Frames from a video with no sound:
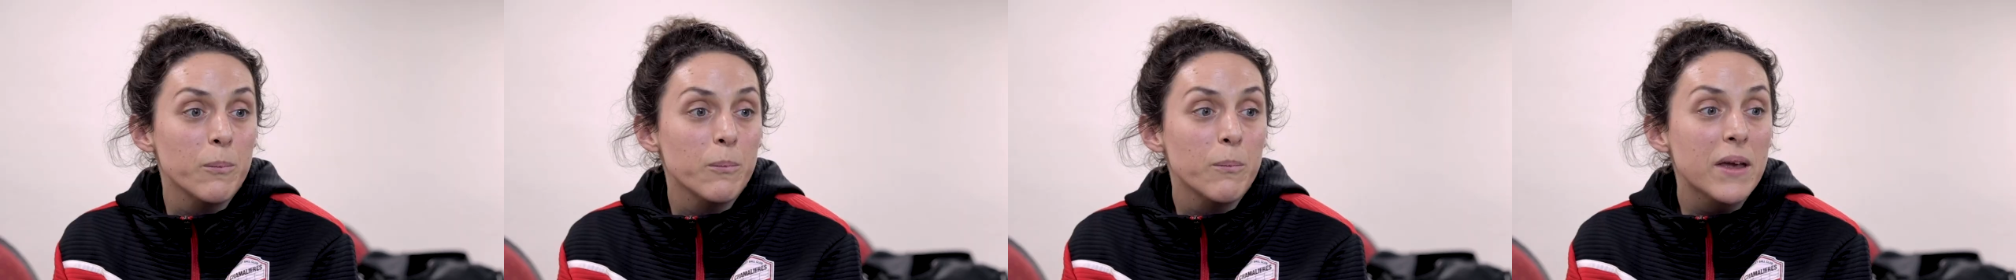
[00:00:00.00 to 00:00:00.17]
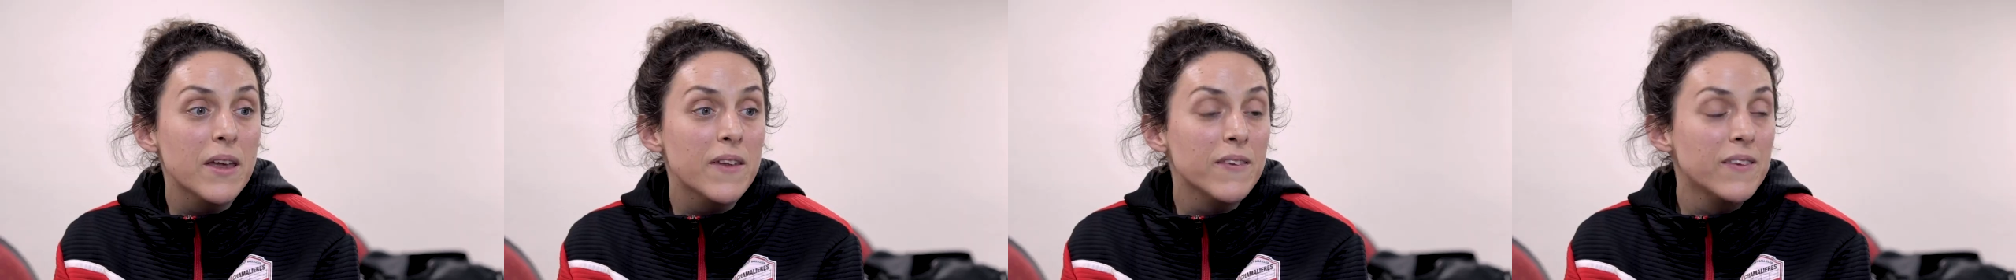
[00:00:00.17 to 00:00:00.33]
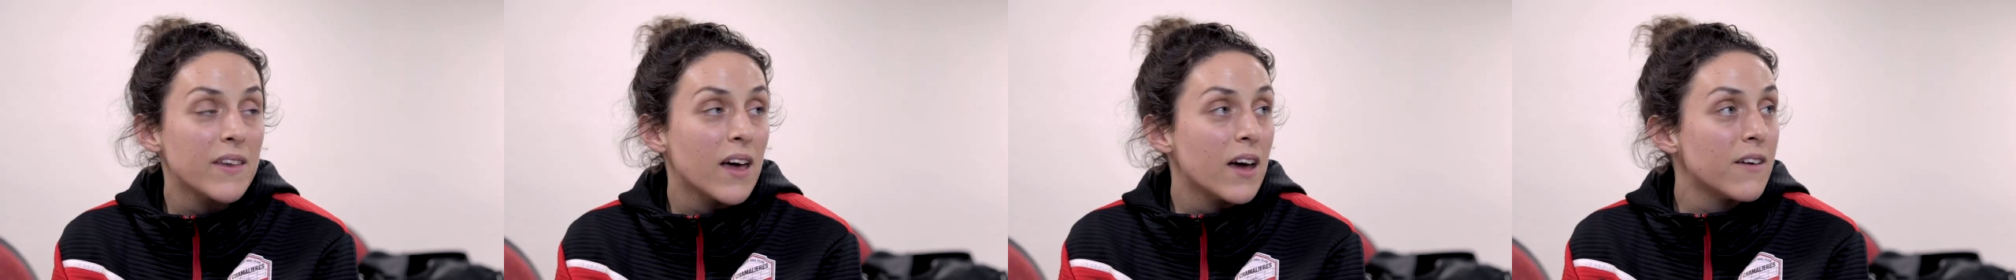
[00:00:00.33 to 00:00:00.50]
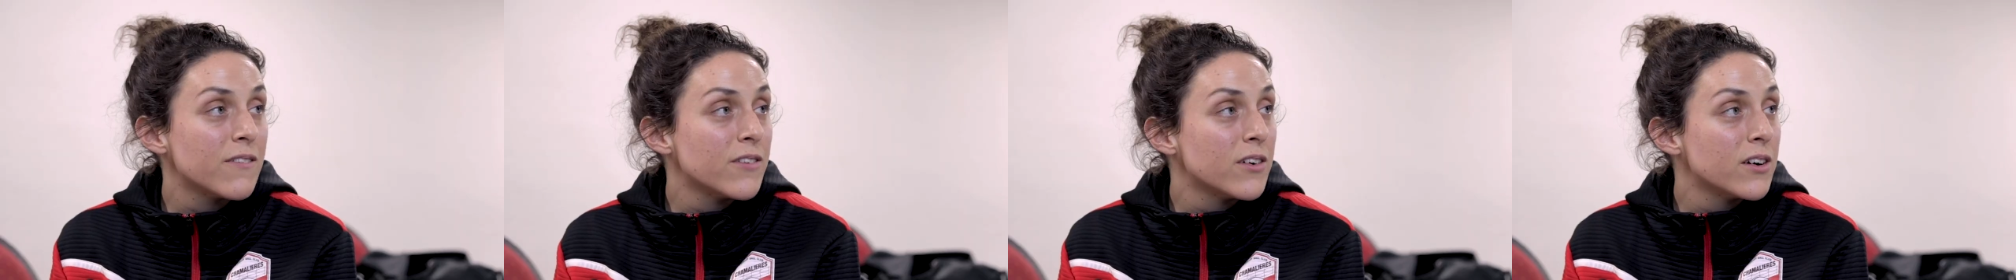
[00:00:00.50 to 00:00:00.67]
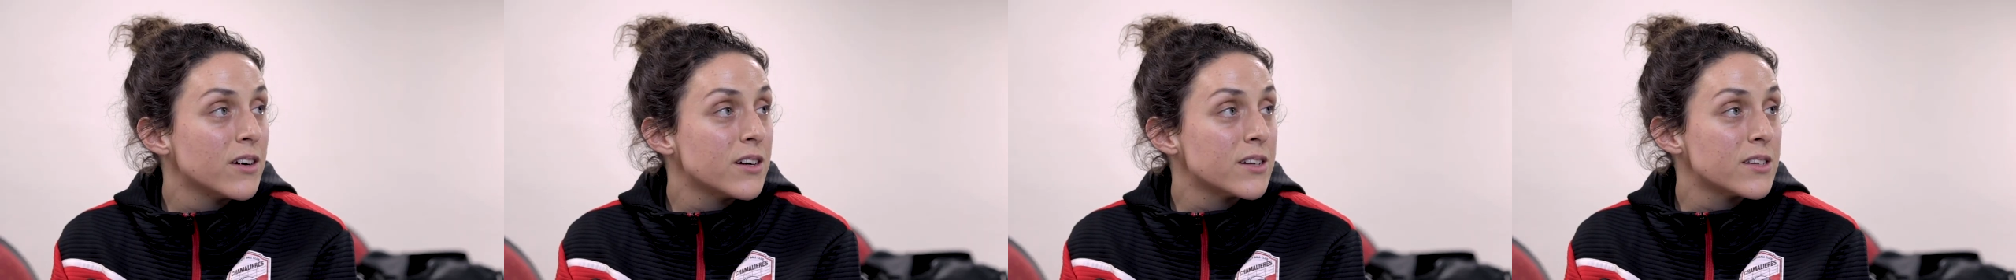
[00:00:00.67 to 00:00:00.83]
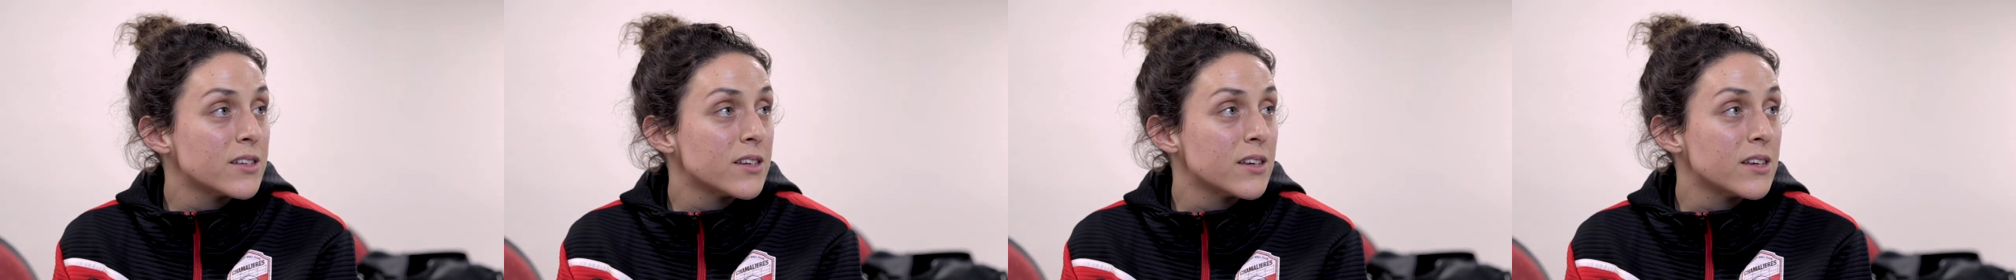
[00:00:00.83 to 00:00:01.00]
making the
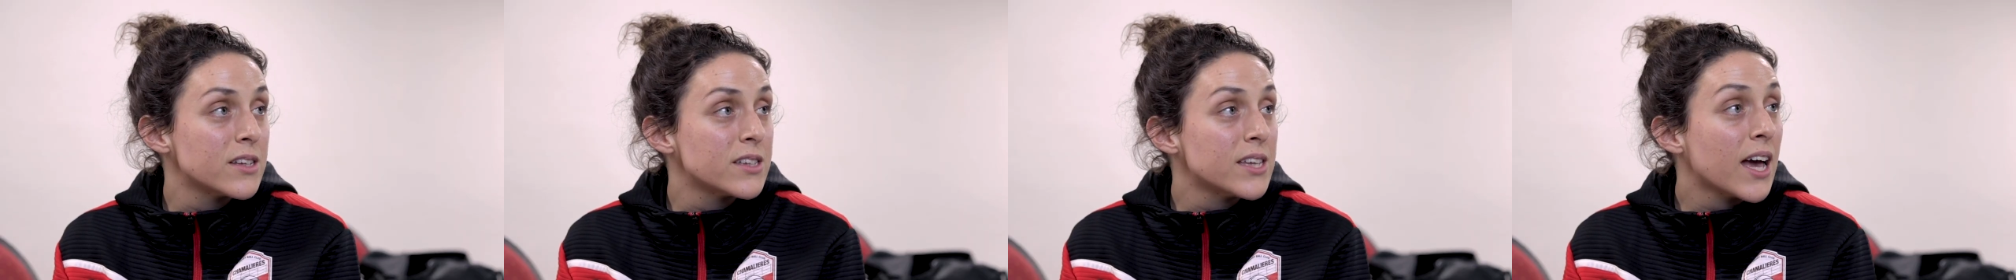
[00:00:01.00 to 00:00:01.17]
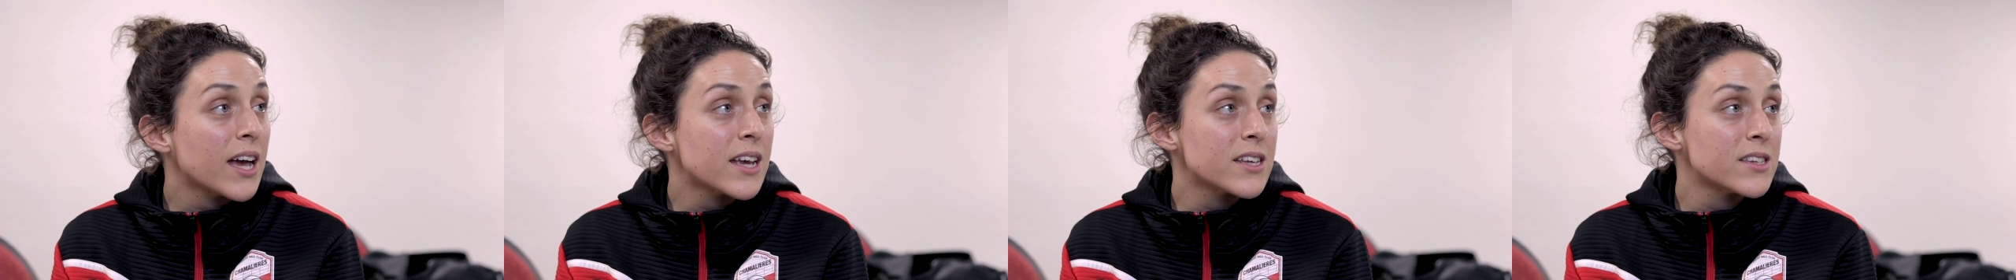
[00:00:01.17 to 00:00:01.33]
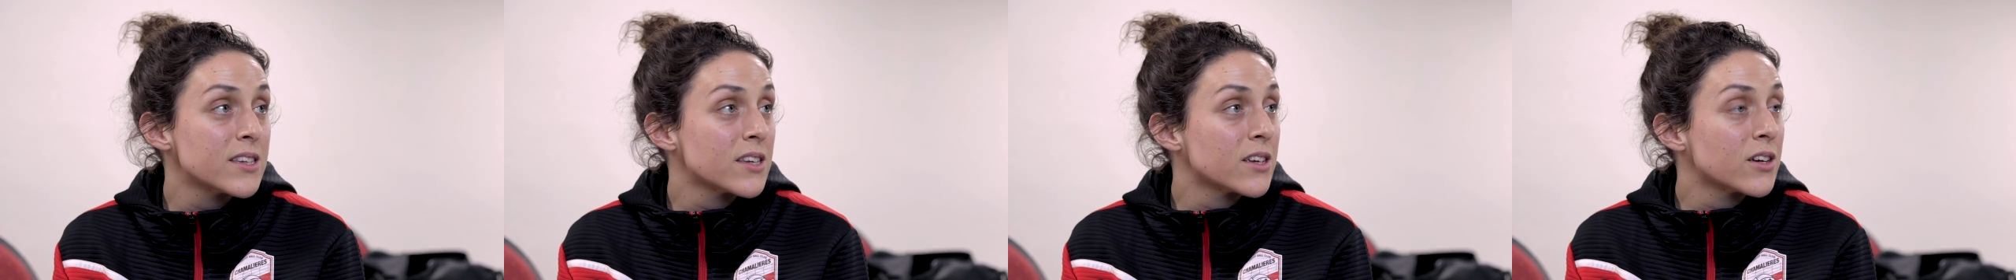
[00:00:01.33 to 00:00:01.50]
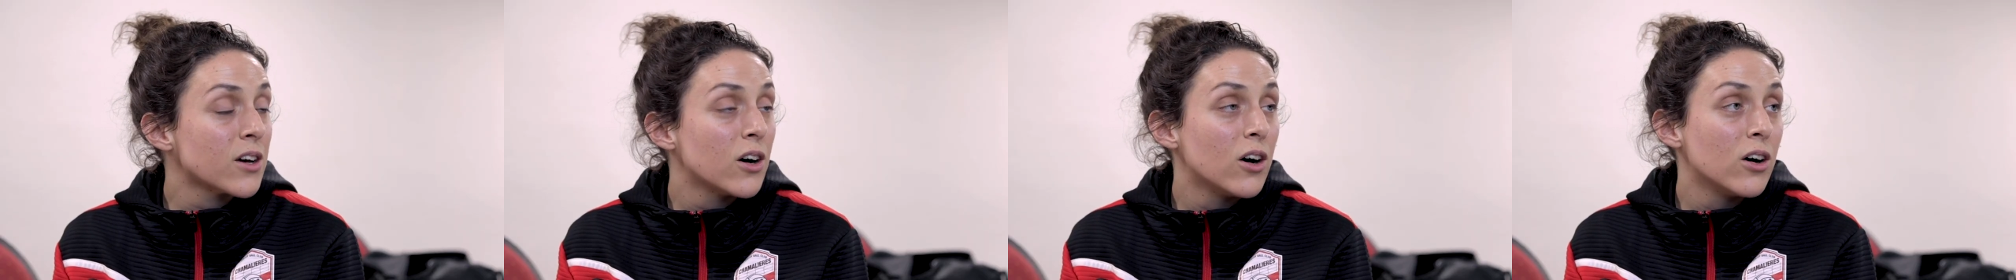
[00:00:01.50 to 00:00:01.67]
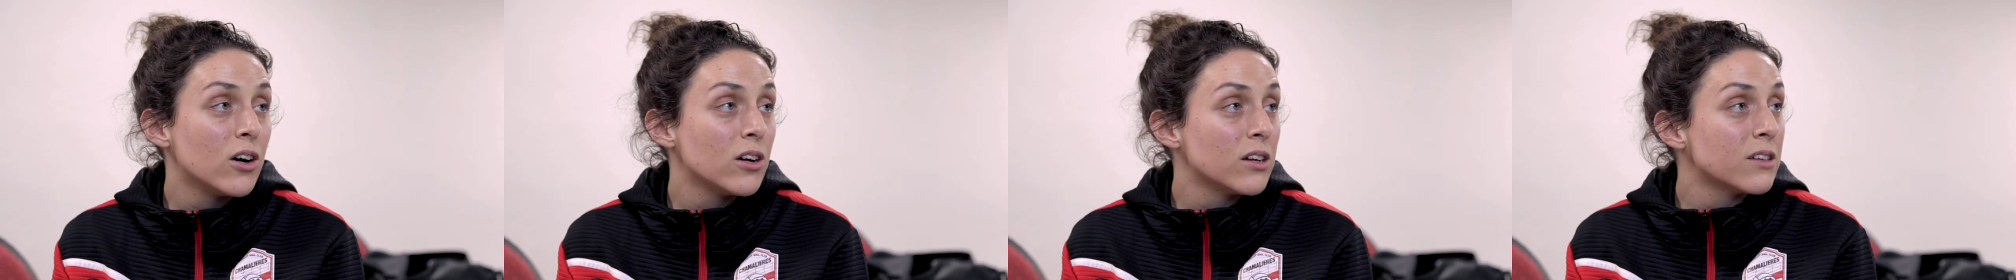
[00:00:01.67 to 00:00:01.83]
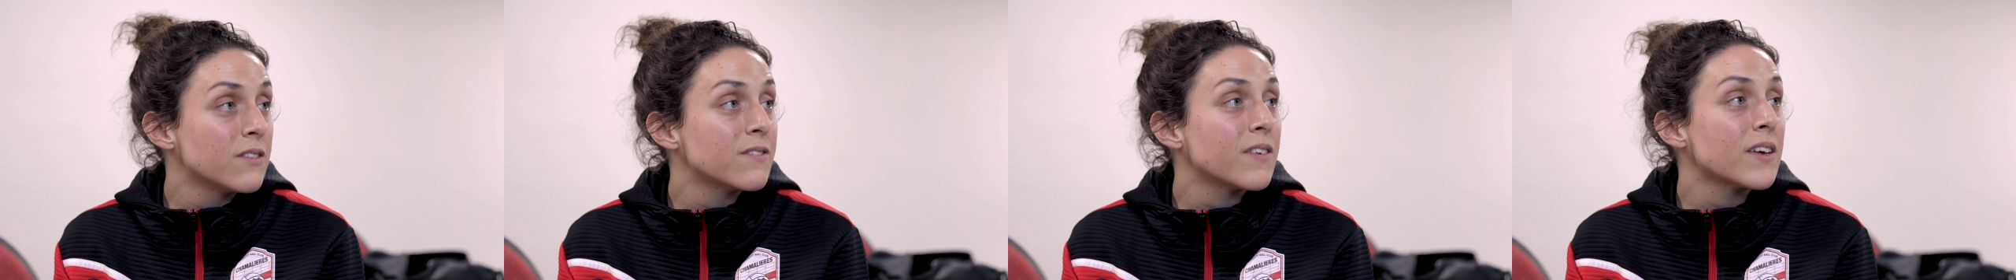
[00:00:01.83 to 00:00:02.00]
effort to text and
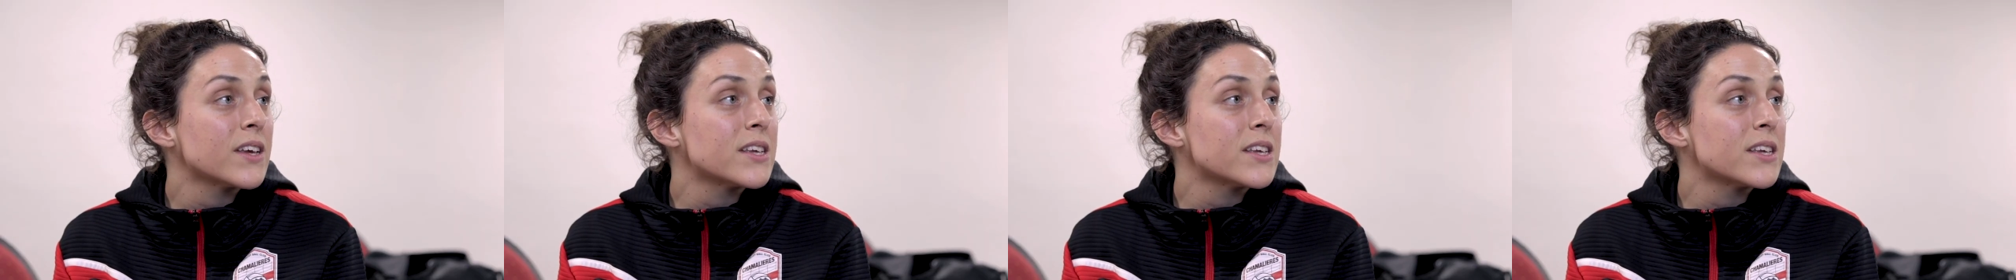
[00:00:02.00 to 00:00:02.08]
call and